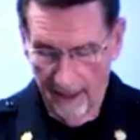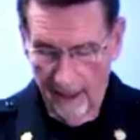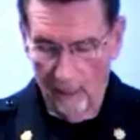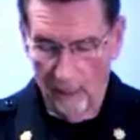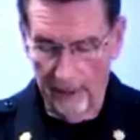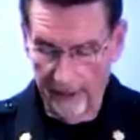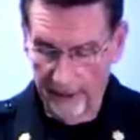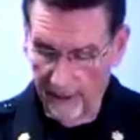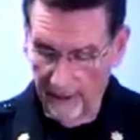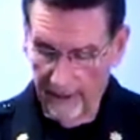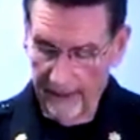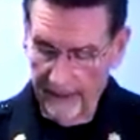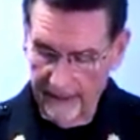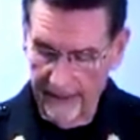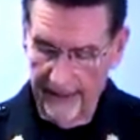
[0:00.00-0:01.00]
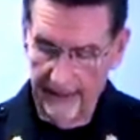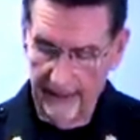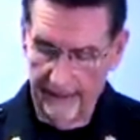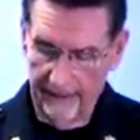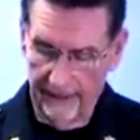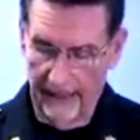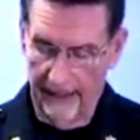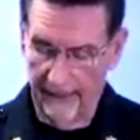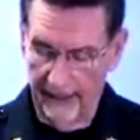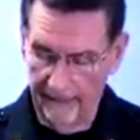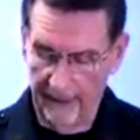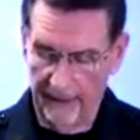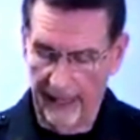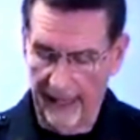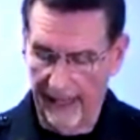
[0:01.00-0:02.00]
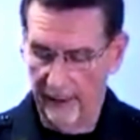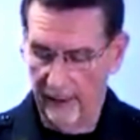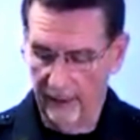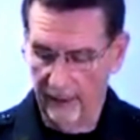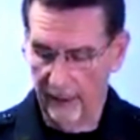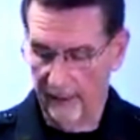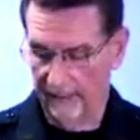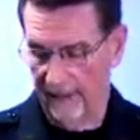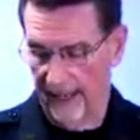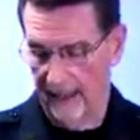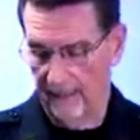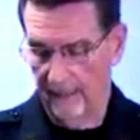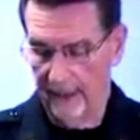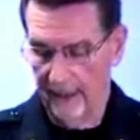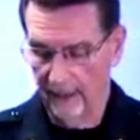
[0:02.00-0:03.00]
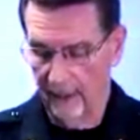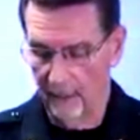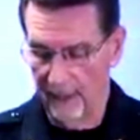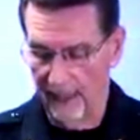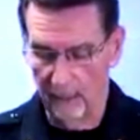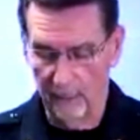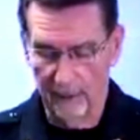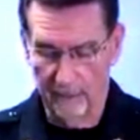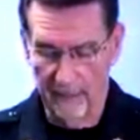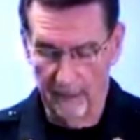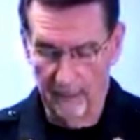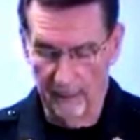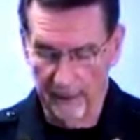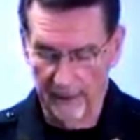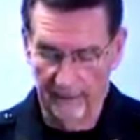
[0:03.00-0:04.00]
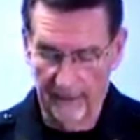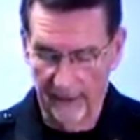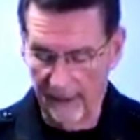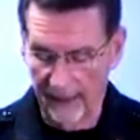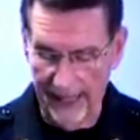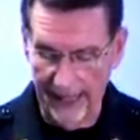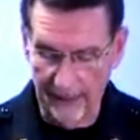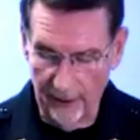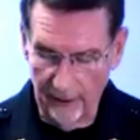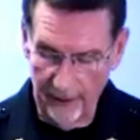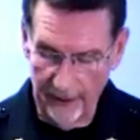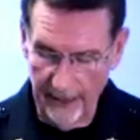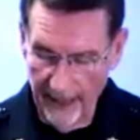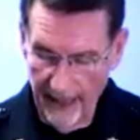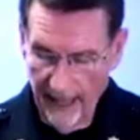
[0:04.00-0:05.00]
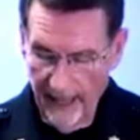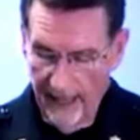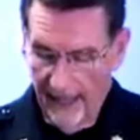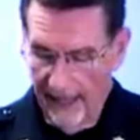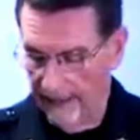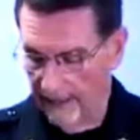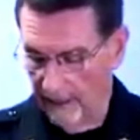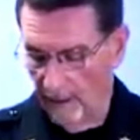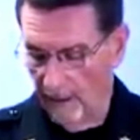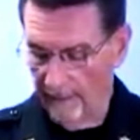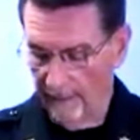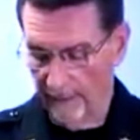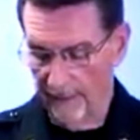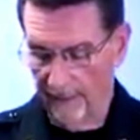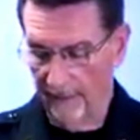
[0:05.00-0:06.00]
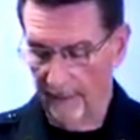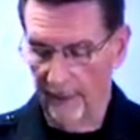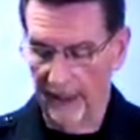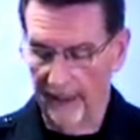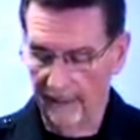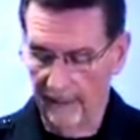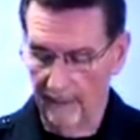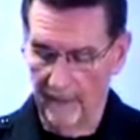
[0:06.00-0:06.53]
We still extend an invitation to the family to meet with members of this agency and the Office of the Chief